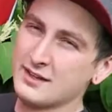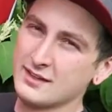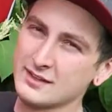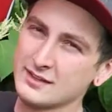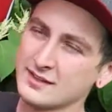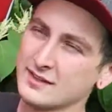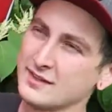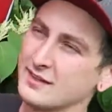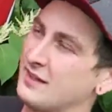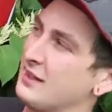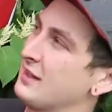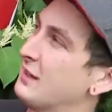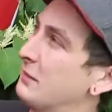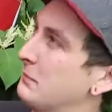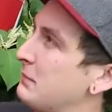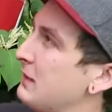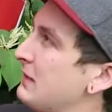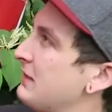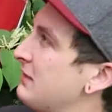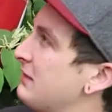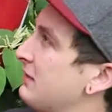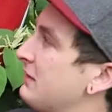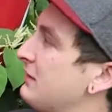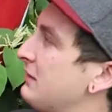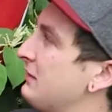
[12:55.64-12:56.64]
it and
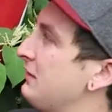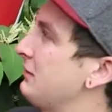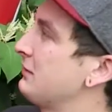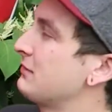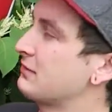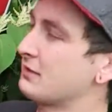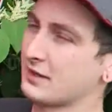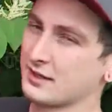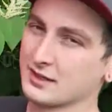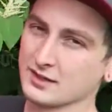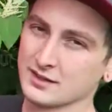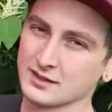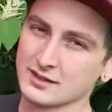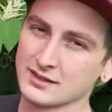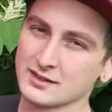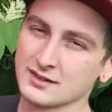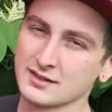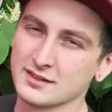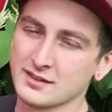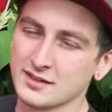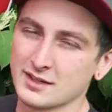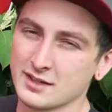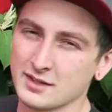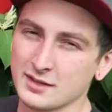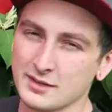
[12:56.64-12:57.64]
basically use like a
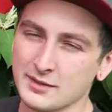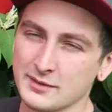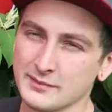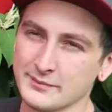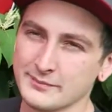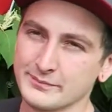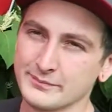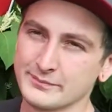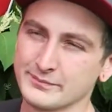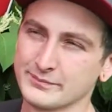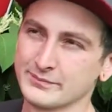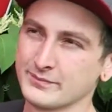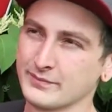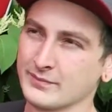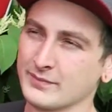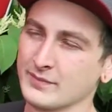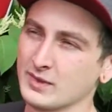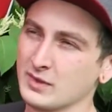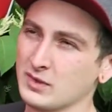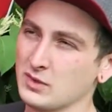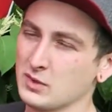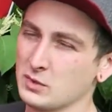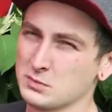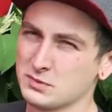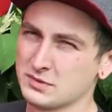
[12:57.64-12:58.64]
like a
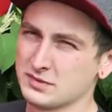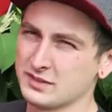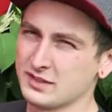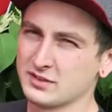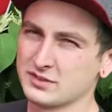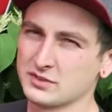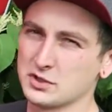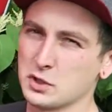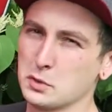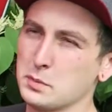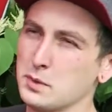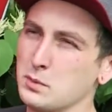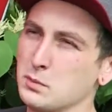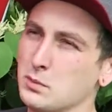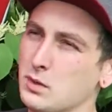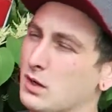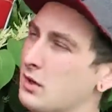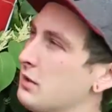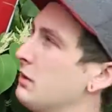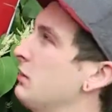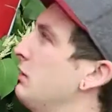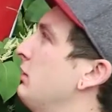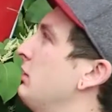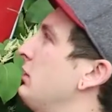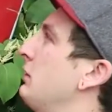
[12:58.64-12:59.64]
almost like a soapy
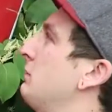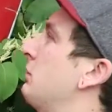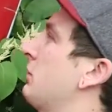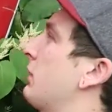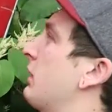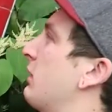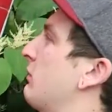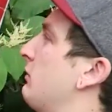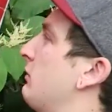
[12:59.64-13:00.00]
water, and you put